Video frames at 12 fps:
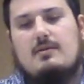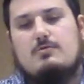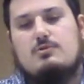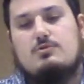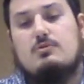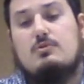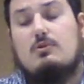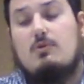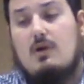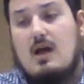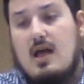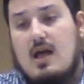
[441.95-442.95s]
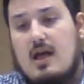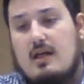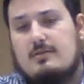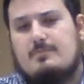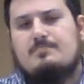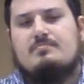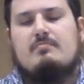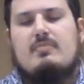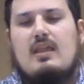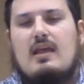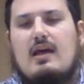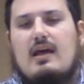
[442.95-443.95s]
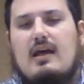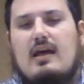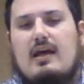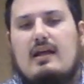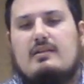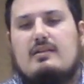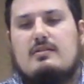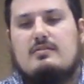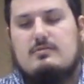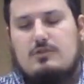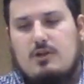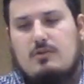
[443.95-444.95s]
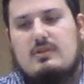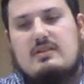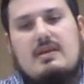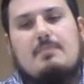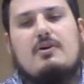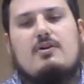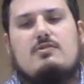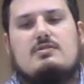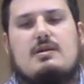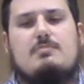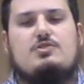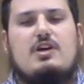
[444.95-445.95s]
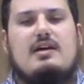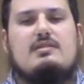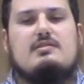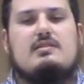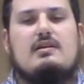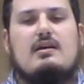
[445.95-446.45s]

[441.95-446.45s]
usul al-Quran, and the typical subjects